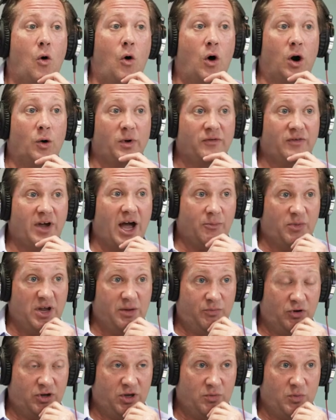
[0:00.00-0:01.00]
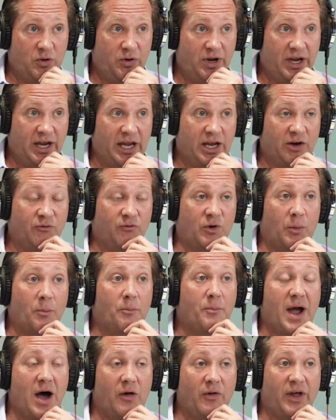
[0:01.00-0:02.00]
Or we've got people commuting in from
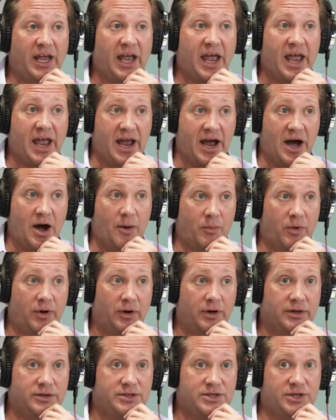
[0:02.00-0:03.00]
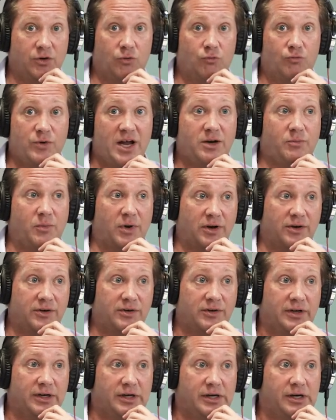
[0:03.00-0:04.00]
Bellingham to mm-hmm.
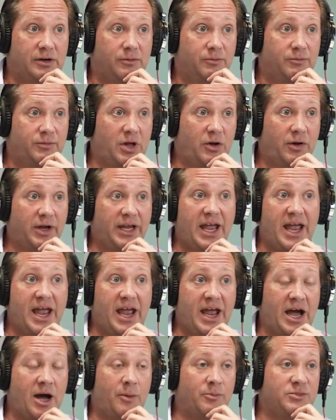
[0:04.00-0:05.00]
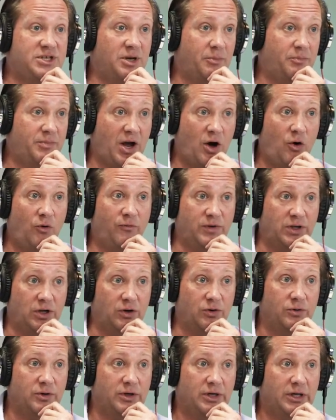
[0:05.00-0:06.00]
Redmond, right. Bellingham to Bellevue.
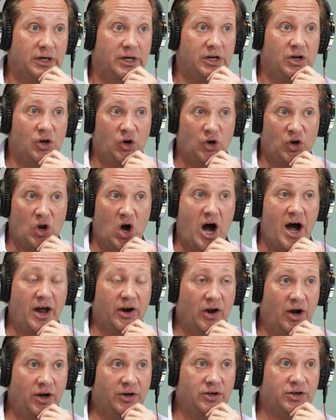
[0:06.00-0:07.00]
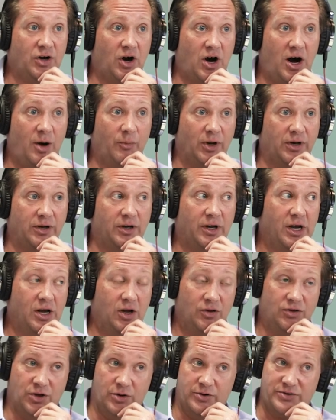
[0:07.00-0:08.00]
Mm-hmm. Not uncommon
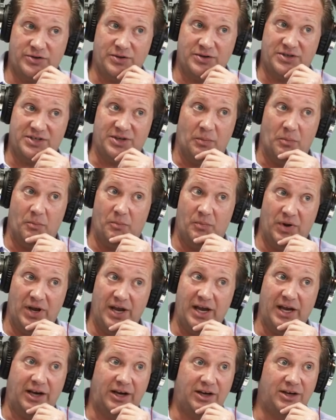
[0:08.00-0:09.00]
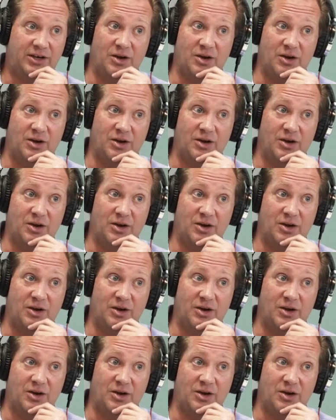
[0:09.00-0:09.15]
those are some big